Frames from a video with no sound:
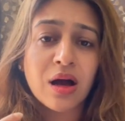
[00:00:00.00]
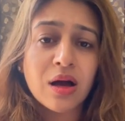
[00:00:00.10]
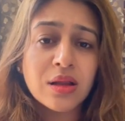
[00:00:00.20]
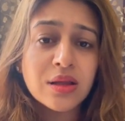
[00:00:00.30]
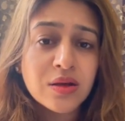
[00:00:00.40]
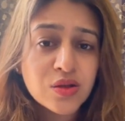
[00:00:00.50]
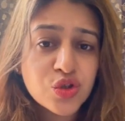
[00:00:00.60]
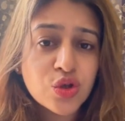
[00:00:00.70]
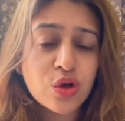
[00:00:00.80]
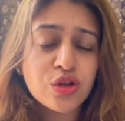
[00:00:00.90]
the
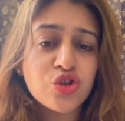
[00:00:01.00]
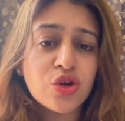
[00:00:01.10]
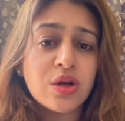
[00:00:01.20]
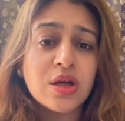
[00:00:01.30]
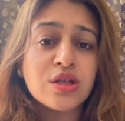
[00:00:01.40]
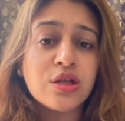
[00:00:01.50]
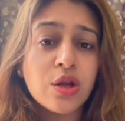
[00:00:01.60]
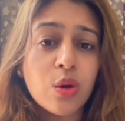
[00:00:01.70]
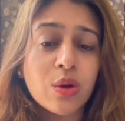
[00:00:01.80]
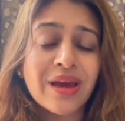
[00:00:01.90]
researcher is
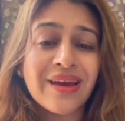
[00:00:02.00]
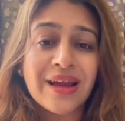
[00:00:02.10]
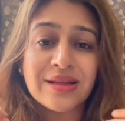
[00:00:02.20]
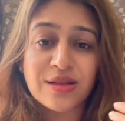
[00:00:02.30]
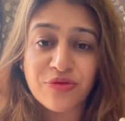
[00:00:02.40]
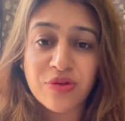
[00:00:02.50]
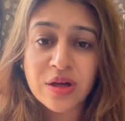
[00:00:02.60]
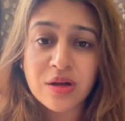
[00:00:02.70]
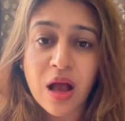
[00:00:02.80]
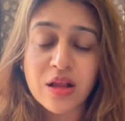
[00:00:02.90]
looking at
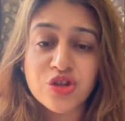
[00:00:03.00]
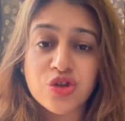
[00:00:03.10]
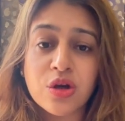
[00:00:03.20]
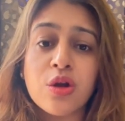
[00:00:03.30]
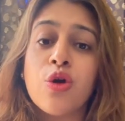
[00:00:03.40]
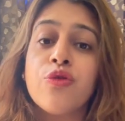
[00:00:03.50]
different culture